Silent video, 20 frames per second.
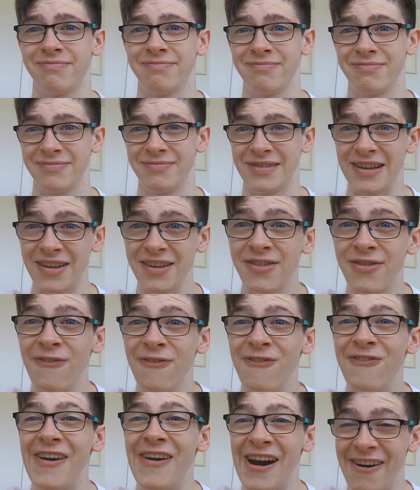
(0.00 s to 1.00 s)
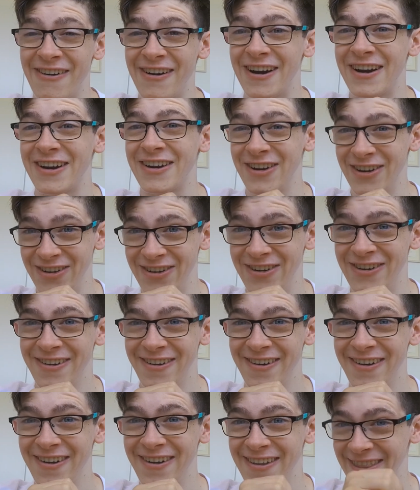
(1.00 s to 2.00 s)
That's very cool.
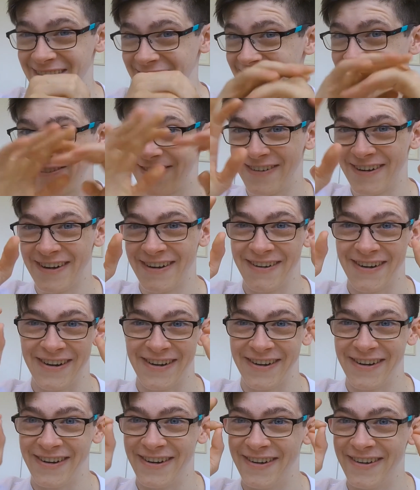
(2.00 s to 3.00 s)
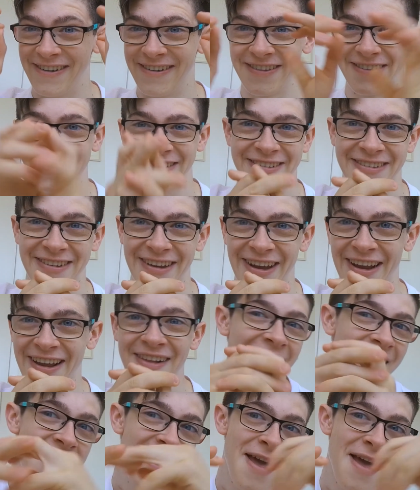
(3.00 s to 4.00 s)
That's very cool. Just like
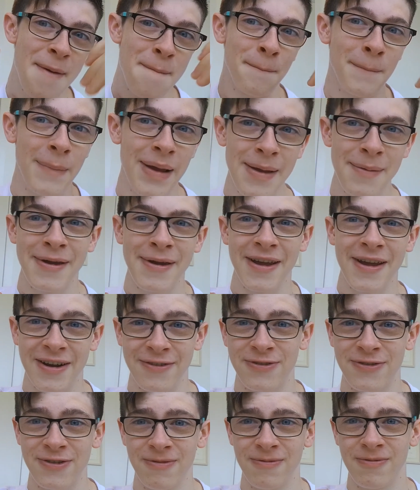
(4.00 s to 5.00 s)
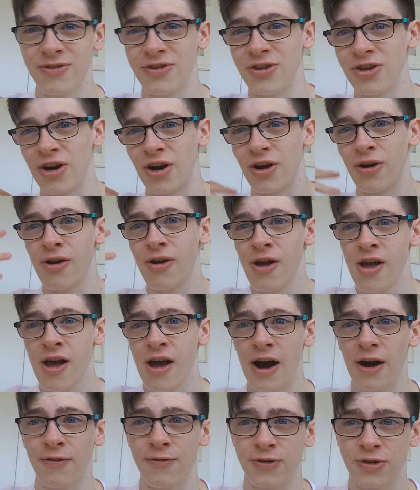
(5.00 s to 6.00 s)
me being
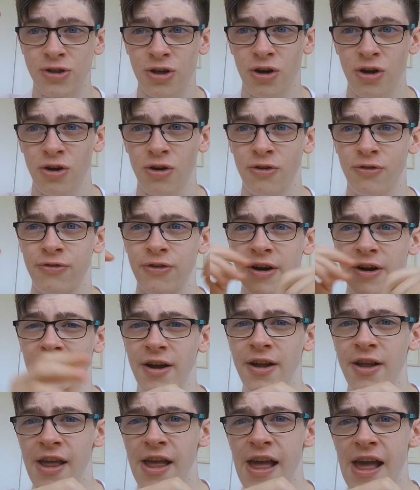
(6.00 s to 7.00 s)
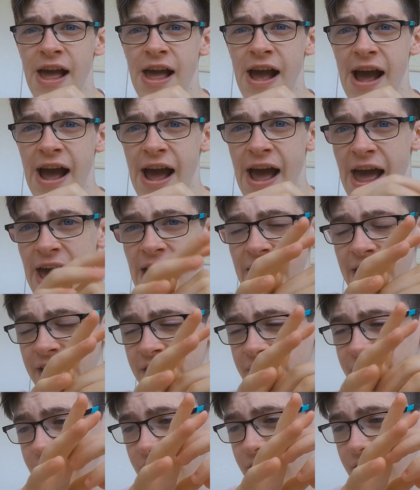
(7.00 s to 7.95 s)
a photographer, and